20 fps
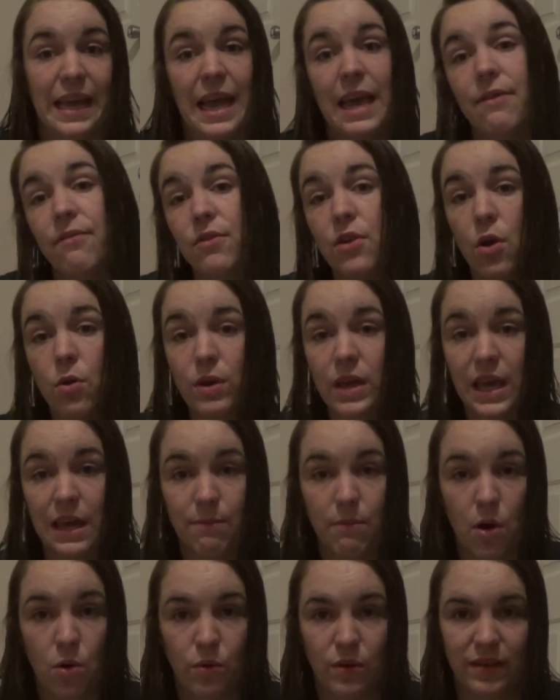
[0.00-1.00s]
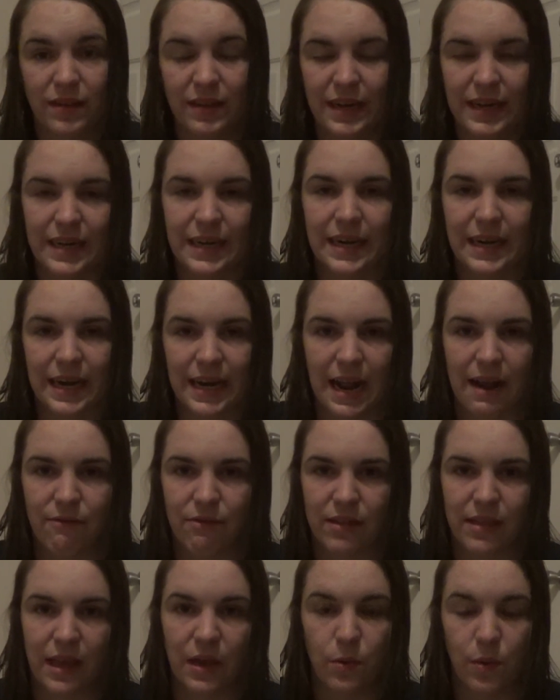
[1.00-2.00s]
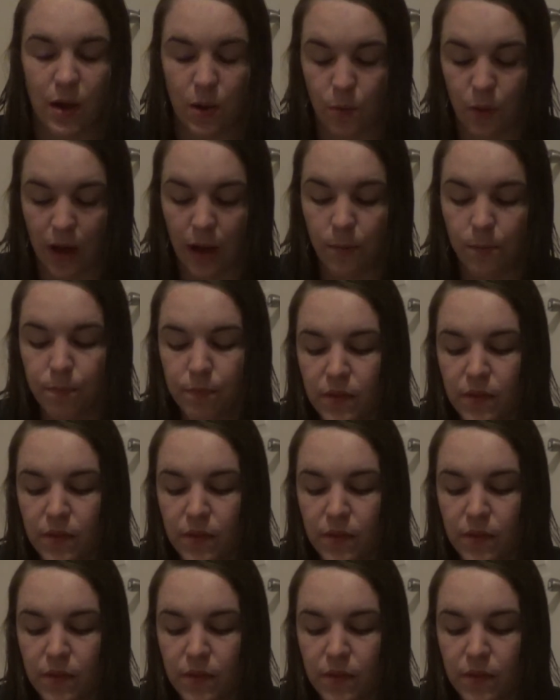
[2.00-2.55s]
if no chemo was needed and everything went well.